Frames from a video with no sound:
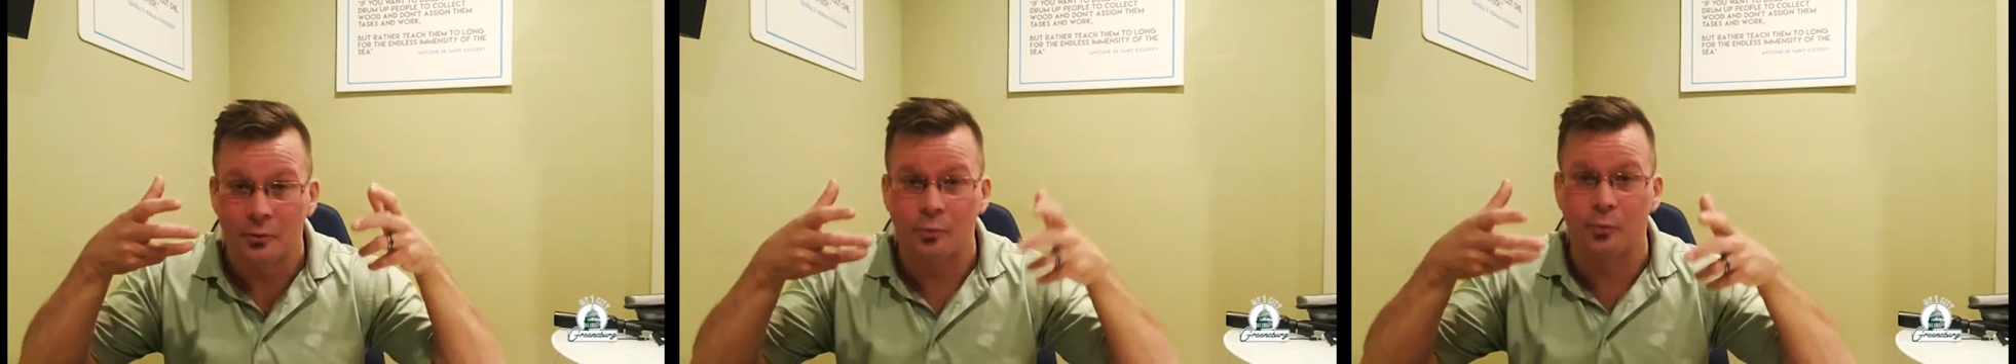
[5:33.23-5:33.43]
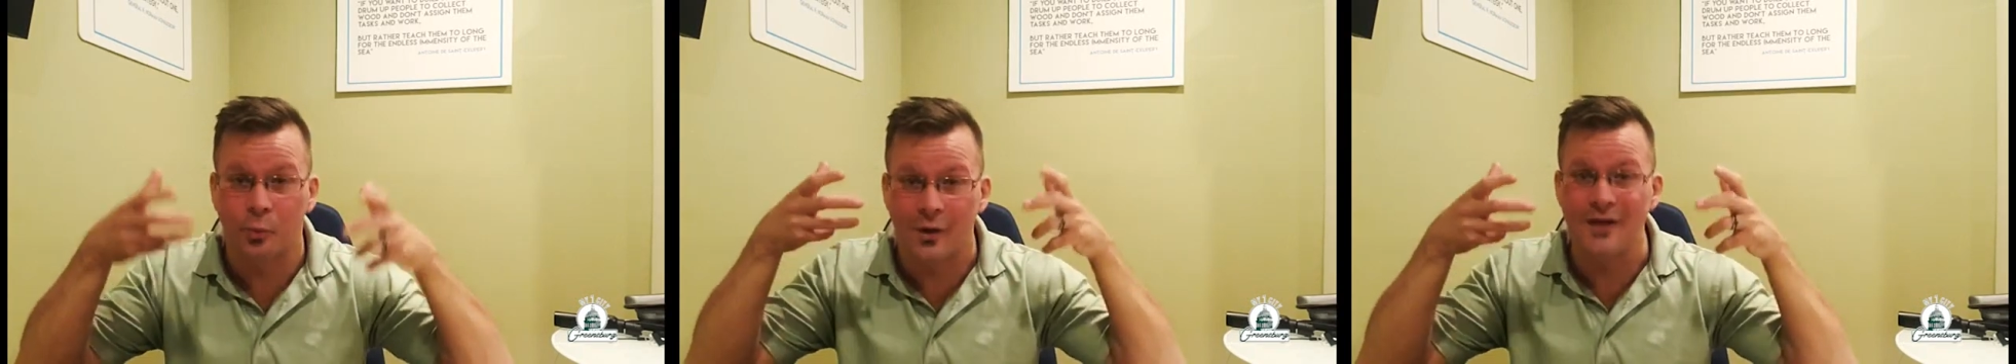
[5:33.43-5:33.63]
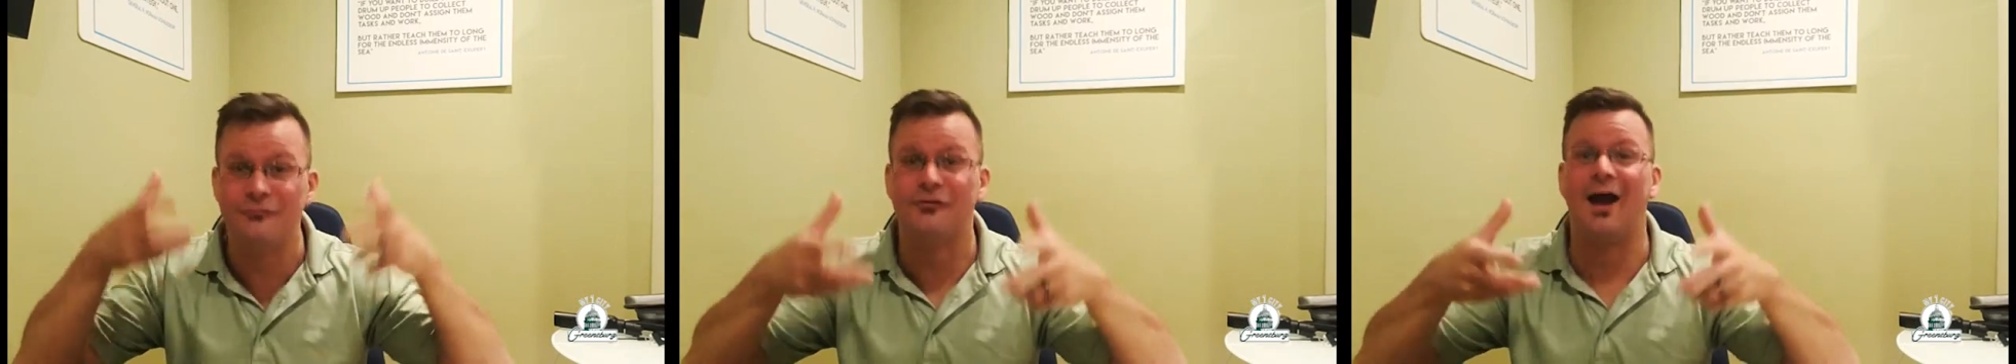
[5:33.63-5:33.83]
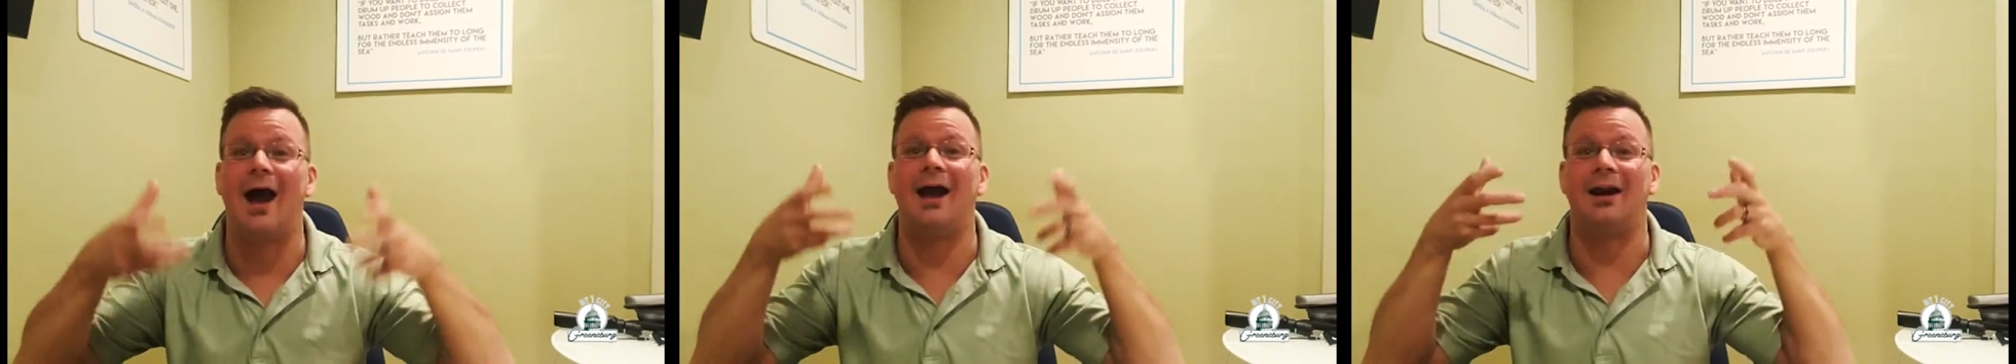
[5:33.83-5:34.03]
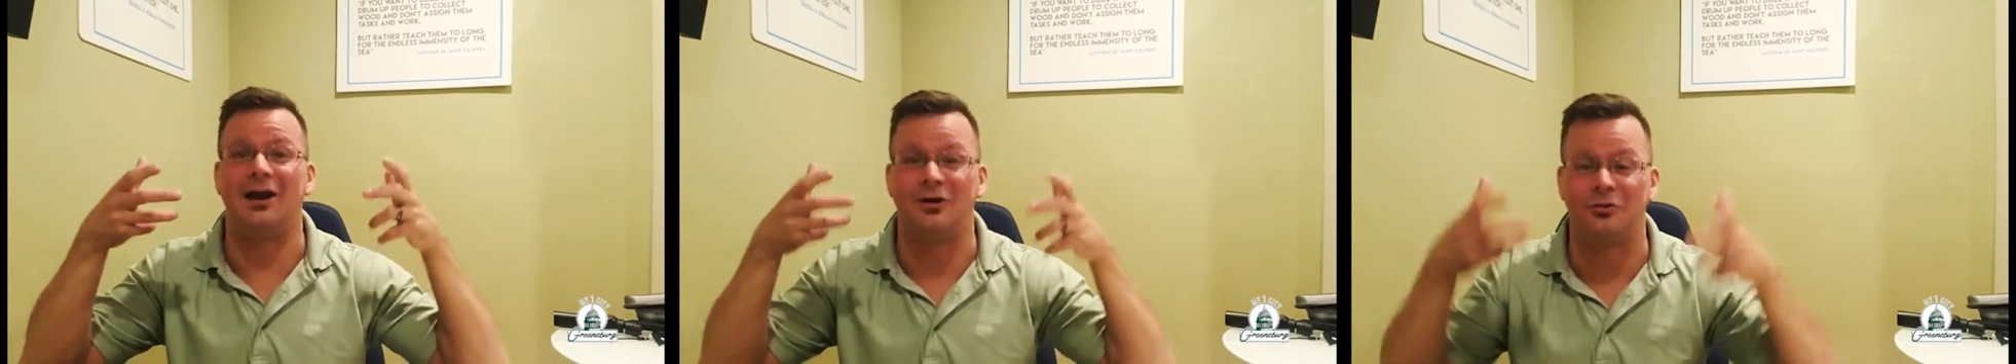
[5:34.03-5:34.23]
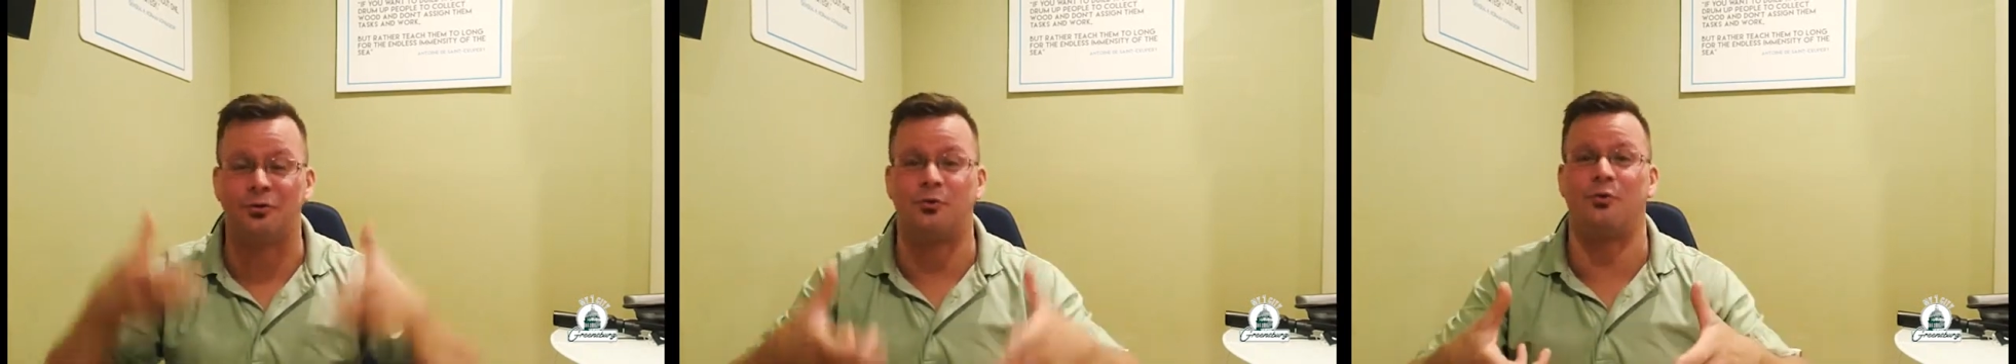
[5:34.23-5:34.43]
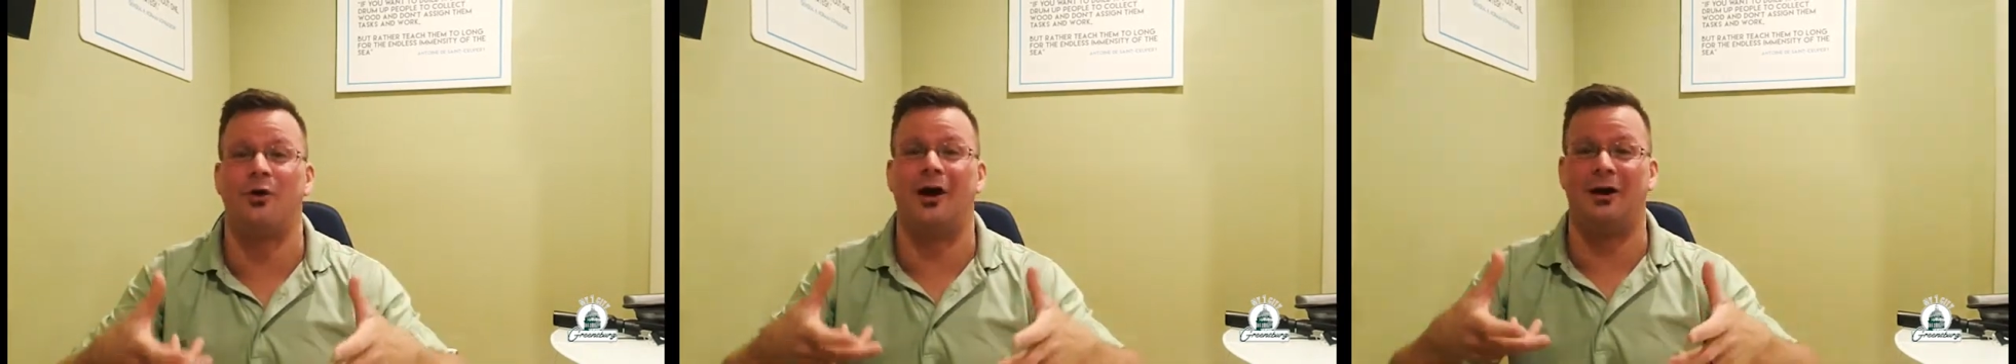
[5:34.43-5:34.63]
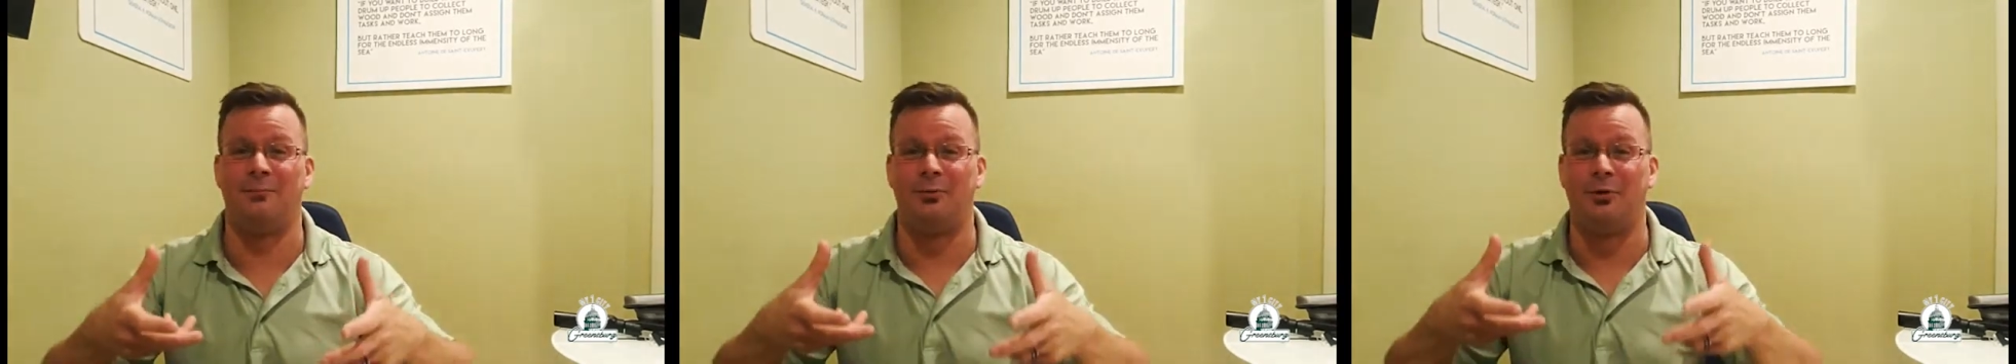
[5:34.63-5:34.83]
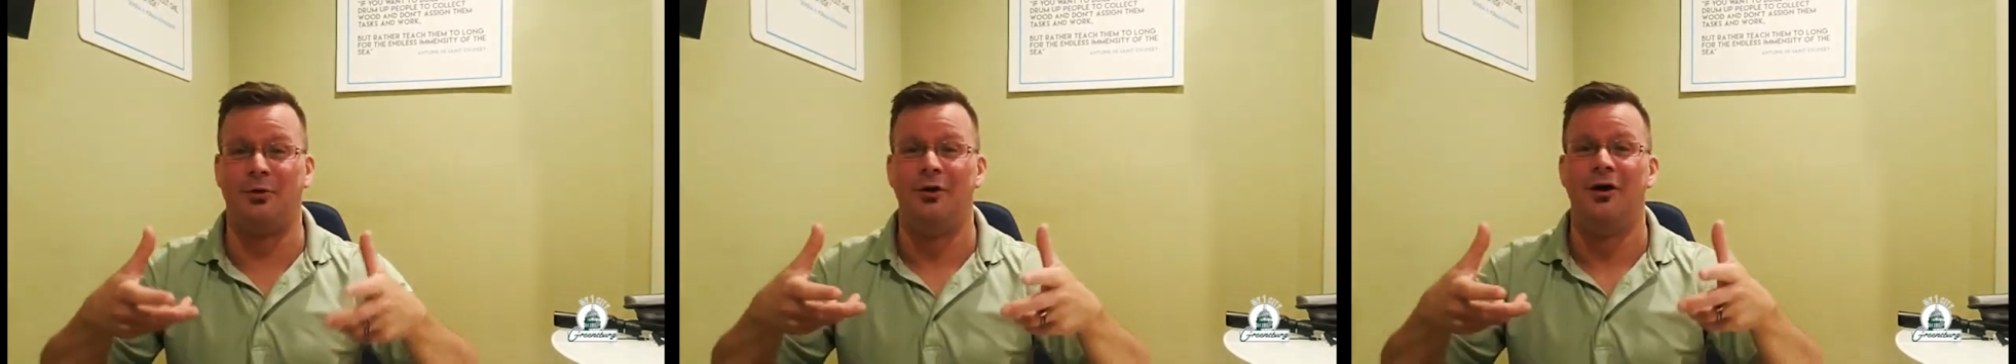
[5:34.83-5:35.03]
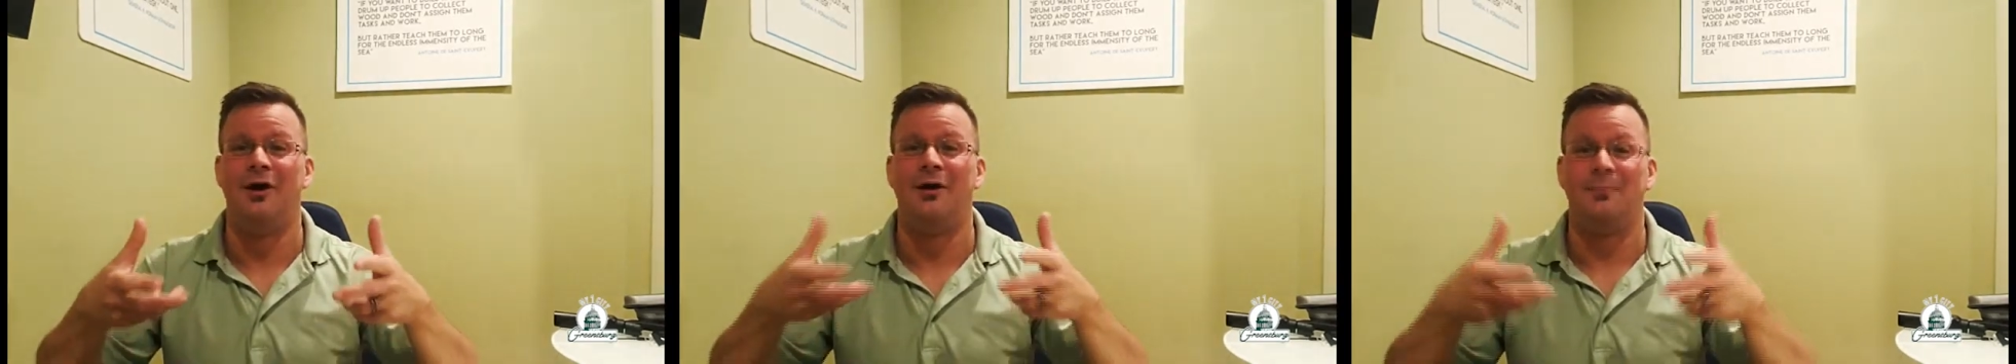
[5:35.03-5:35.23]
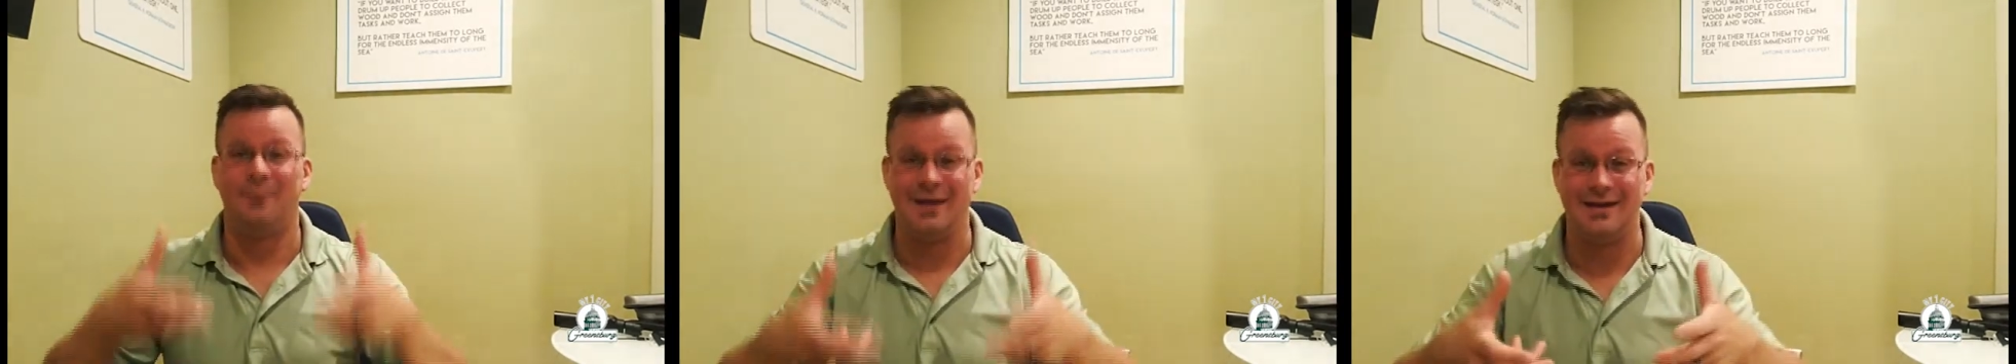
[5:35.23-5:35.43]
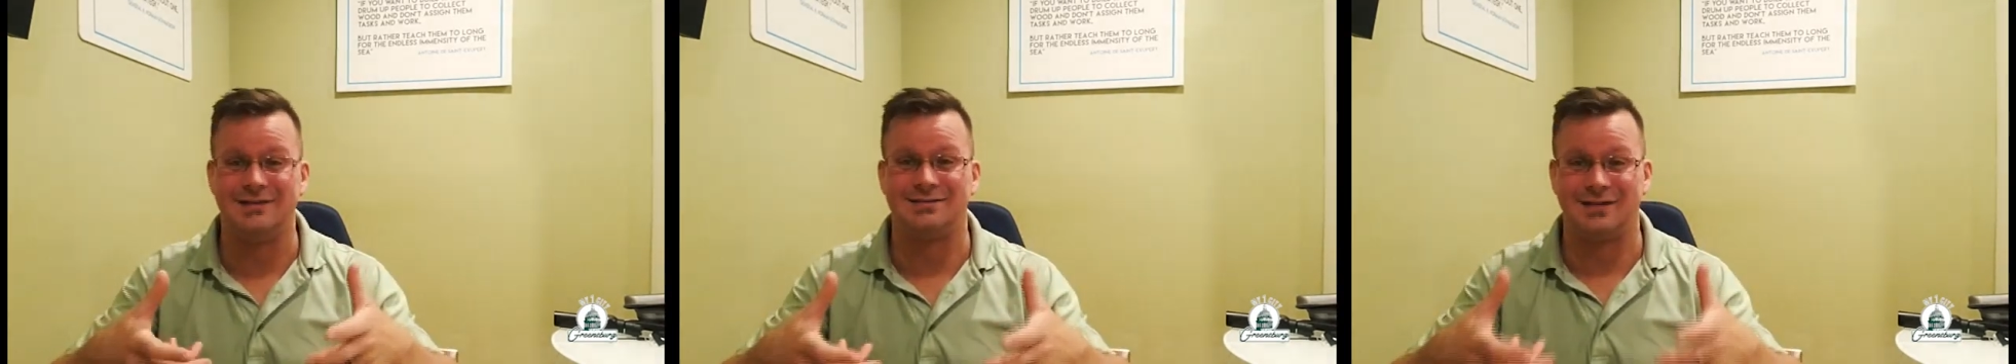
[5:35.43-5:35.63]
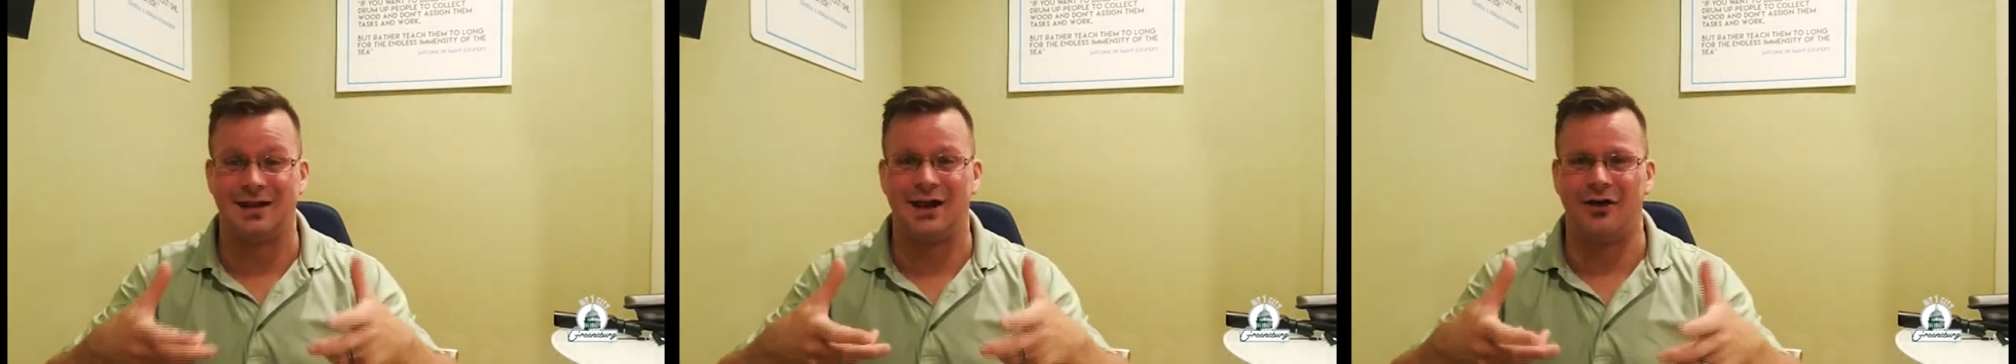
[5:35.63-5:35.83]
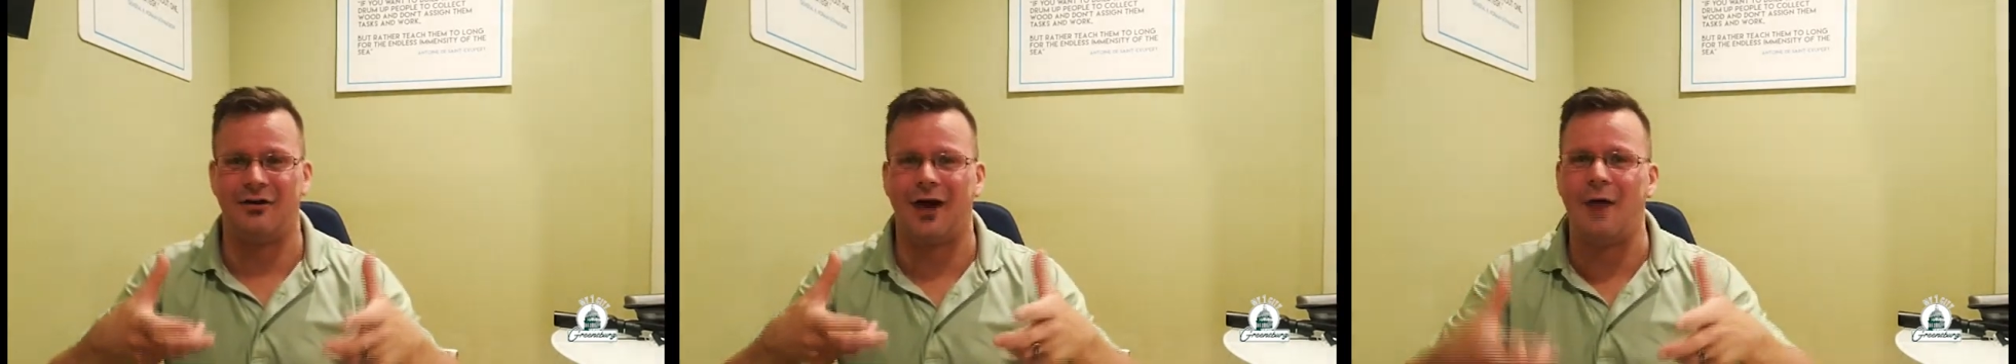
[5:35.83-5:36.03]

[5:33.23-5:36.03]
We've got incredible pizza here,